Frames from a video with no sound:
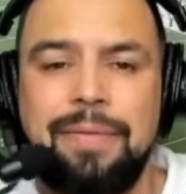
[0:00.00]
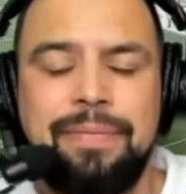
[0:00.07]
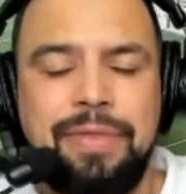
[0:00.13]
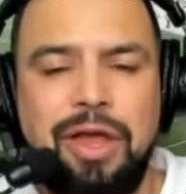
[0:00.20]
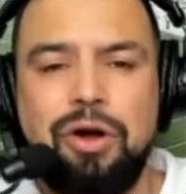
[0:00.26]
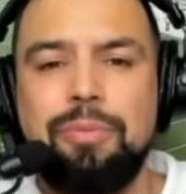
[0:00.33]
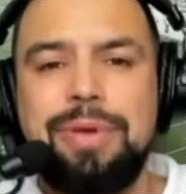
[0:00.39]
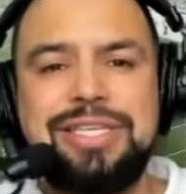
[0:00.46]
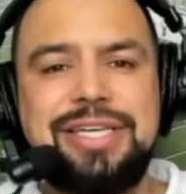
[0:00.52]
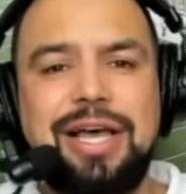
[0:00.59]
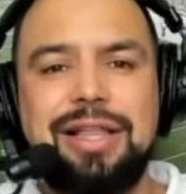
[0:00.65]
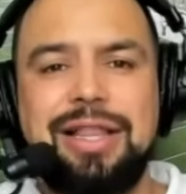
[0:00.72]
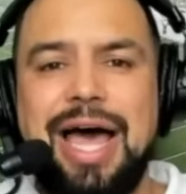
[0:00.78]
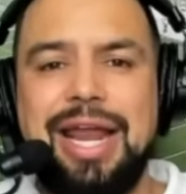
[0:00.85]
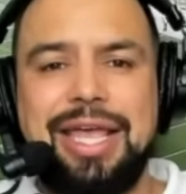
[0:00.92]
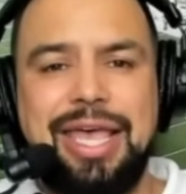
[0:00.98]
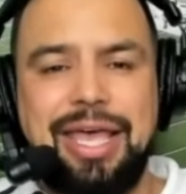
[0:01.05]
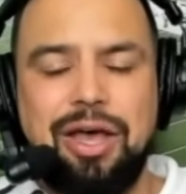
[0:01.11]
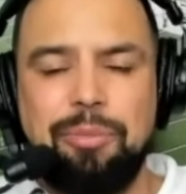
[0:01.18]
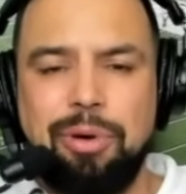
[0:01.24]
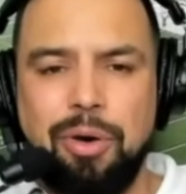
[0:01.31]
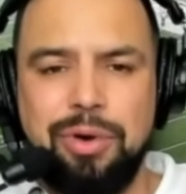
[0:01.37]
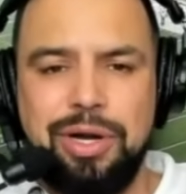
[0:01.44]
They were missing a lot of key
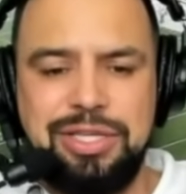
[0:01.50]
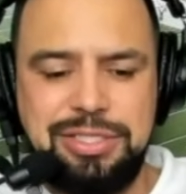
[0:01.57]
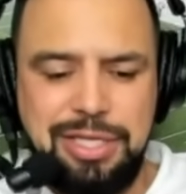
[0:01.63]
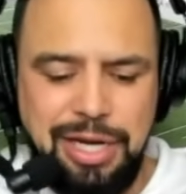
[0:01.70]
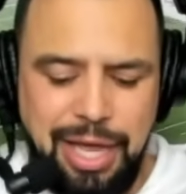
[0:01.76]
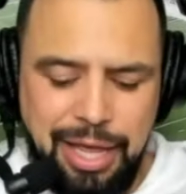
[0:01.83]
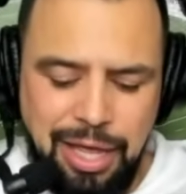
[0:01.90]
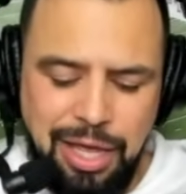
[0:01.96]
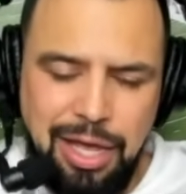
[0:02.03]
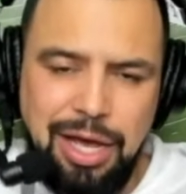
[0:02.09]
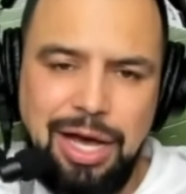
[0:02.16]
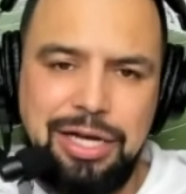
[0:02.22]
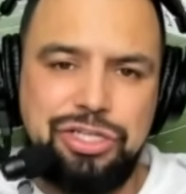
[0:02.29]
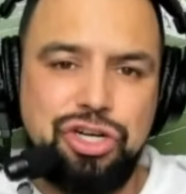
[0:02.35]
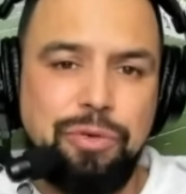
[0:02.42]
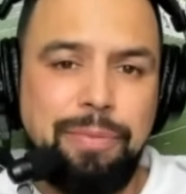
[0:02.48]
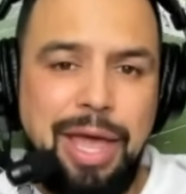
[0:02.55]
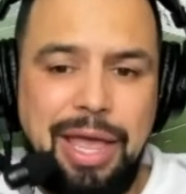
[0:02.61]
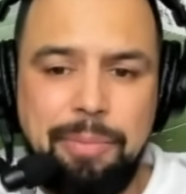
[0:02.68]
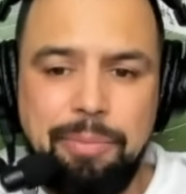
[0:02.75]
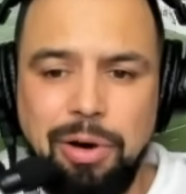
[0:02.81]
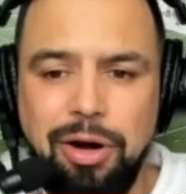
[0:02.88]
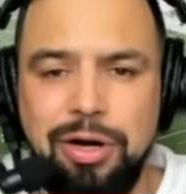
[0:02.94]
components today.
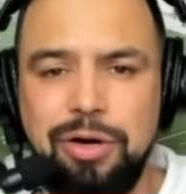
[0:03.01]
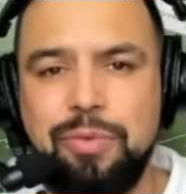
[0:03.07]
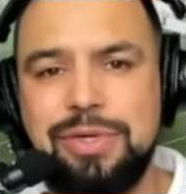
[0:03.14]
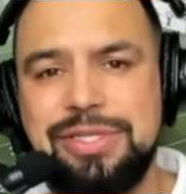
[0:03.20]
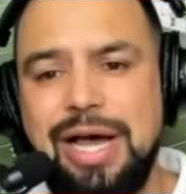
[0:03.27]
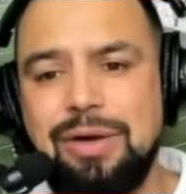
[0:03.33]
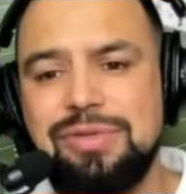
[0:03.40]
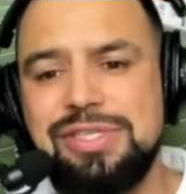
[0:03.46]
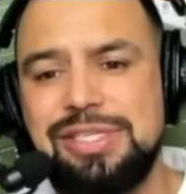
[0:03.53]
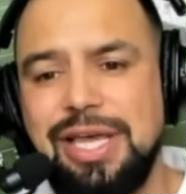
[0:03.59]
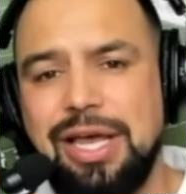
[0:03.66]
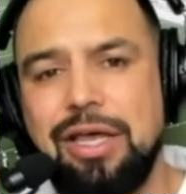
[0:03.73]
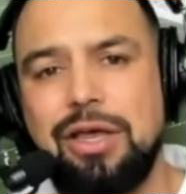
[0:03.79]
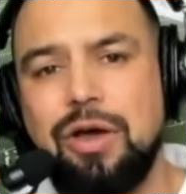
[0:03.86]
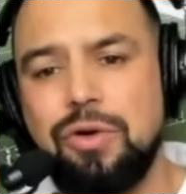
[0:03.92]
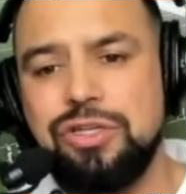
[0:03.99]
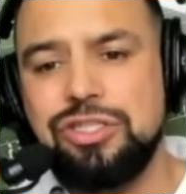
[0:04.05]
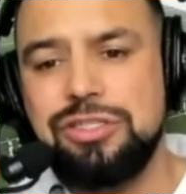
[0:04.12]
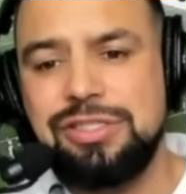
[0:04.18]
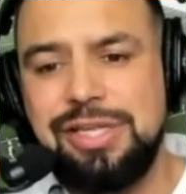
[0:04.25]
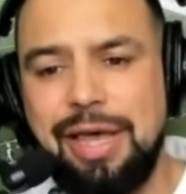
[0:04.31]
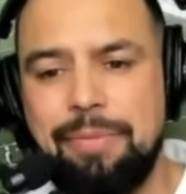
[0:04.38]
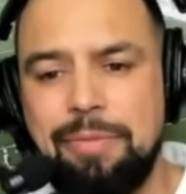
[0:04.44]
Jermaine Burton was out sick. Coach
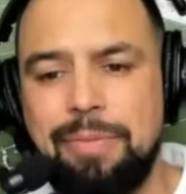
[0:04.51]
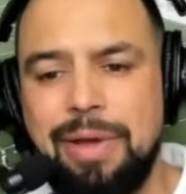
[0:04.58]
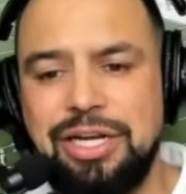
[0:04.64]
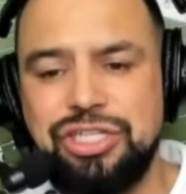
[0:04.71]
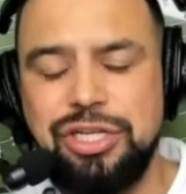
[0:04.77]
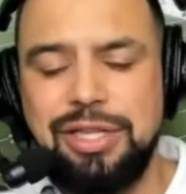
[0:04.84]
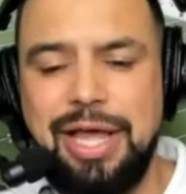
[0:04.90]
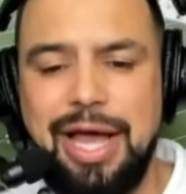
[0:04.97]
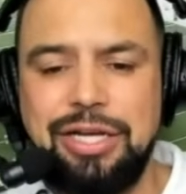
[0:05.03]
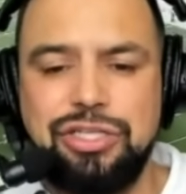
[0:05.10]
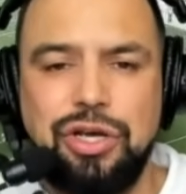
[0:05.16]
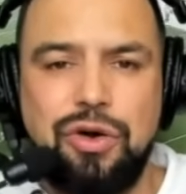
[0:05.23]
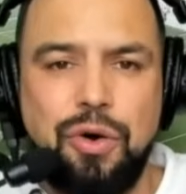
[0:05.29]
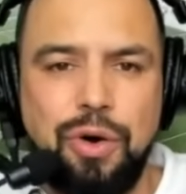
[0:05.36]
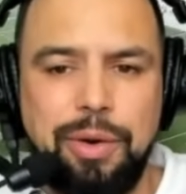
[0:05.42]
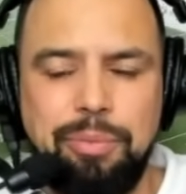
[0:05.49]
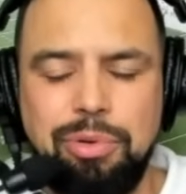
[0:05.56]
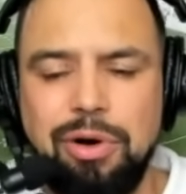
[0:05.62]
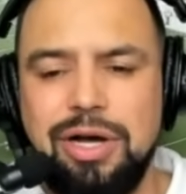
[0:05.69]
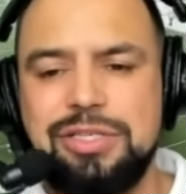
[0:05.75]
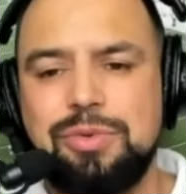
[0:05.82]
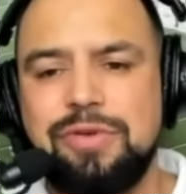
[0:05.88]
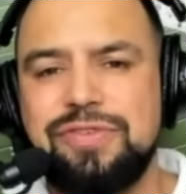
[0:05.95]
Saban mentioned that. Ja'Cory
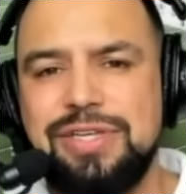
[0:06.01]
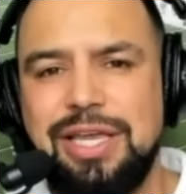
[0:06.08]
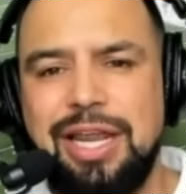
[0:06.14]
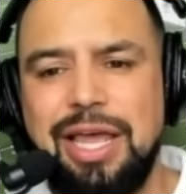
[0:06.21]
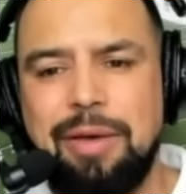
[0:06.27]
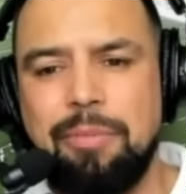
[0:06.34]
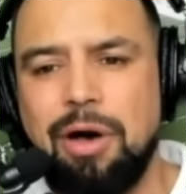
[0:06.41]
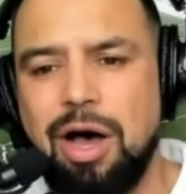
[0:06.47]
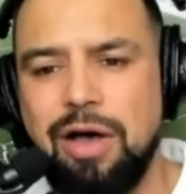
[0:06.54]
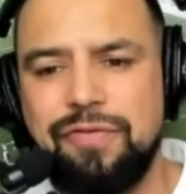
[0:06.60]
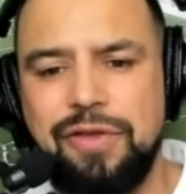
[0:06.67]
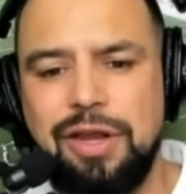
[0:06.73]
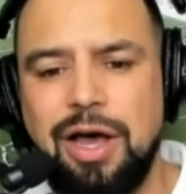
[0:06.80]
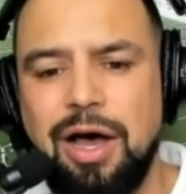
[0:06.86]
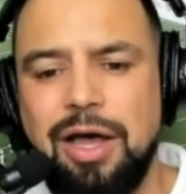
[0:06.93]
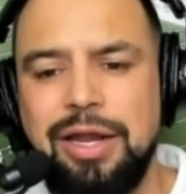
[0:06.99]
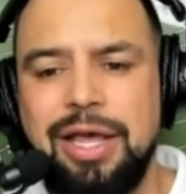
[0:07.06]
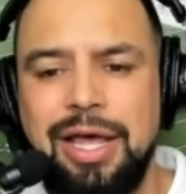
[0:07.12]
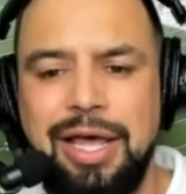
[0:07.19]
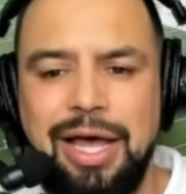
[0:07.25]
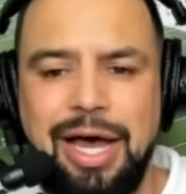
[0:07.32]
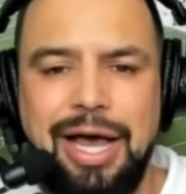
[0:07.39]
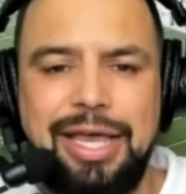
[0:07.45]
Brooks, we've seen him off and on.
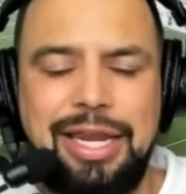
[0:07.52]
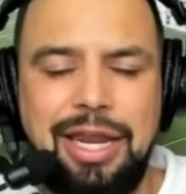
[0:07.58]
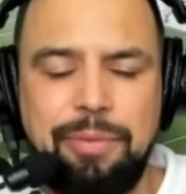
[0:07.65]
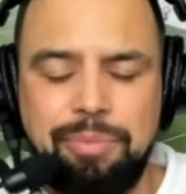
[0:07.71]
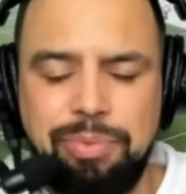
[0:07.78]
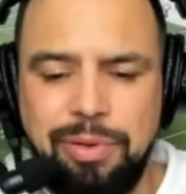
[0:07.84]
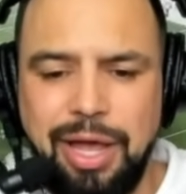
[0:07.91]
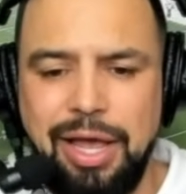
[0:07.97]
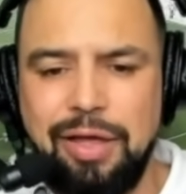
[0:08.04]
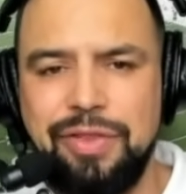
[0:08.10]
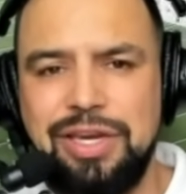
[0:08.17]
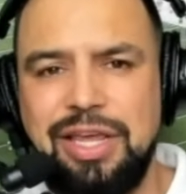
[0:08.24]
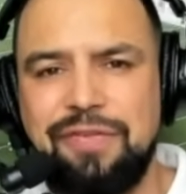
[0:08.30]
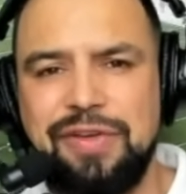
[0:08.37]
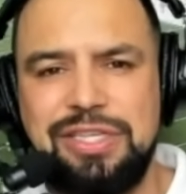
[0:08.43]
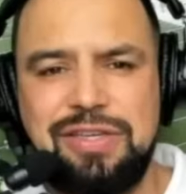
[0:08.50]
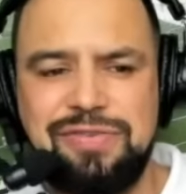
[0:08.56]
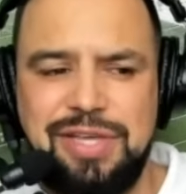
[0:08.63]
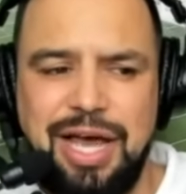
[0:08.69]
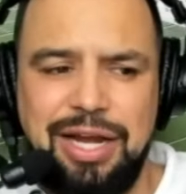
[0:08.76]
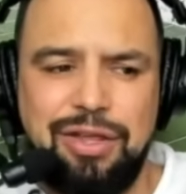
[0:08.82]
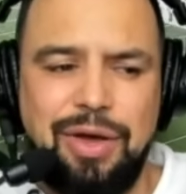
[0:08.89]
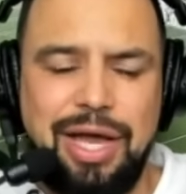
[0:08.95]
He didn't play on the defensive
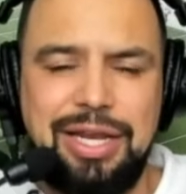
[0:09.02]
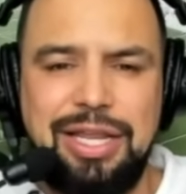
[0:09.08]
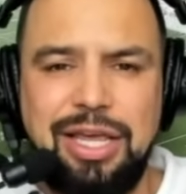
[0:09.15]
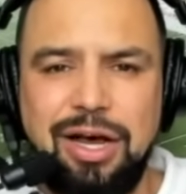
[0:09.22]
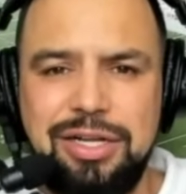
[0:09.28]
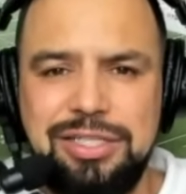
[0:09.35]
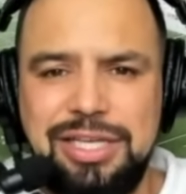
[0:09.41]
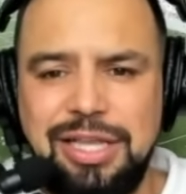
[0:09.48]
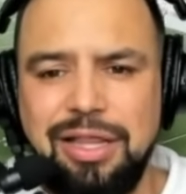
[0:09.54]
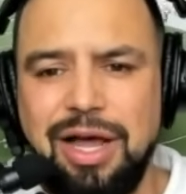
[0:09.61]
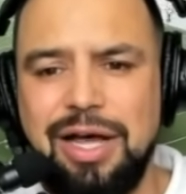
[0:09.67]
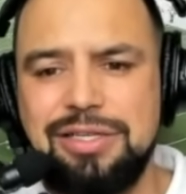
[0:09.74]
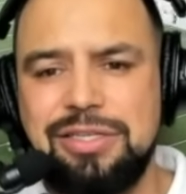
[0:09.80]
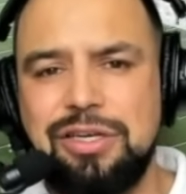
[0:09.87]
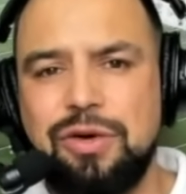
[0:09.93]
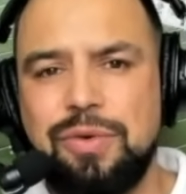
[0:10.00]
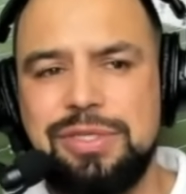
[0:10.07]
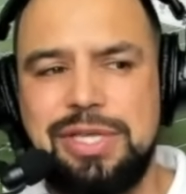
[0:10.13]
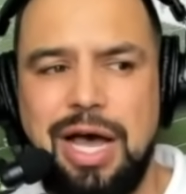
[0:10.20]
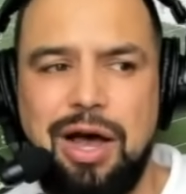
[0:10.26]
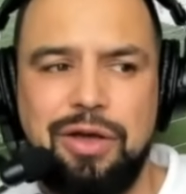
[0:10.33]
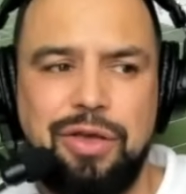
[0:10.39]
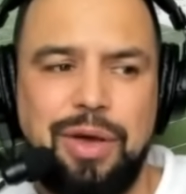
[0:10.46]
side. You had Deontay Lawson who was
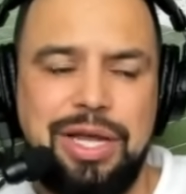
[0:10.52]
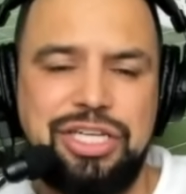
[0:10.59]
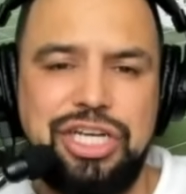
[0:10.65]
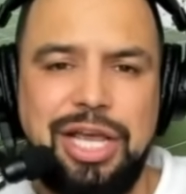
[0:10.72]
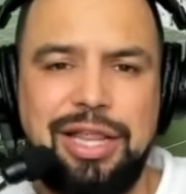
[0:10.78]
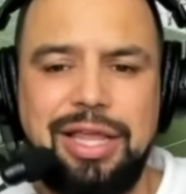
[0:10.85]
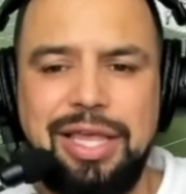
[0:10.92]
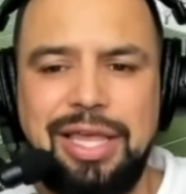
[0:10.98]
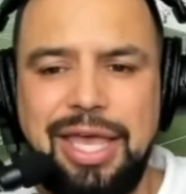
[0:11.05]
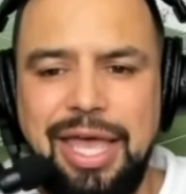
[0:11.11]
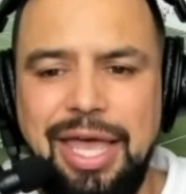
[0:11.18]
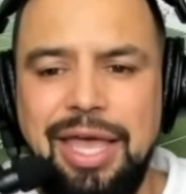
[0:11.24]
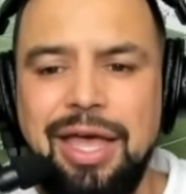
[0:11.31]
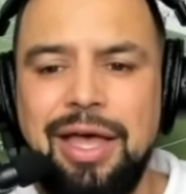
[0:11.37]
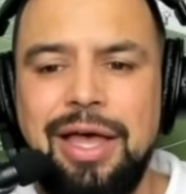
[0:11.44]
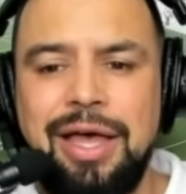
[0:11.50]
out. You had Jalen Key.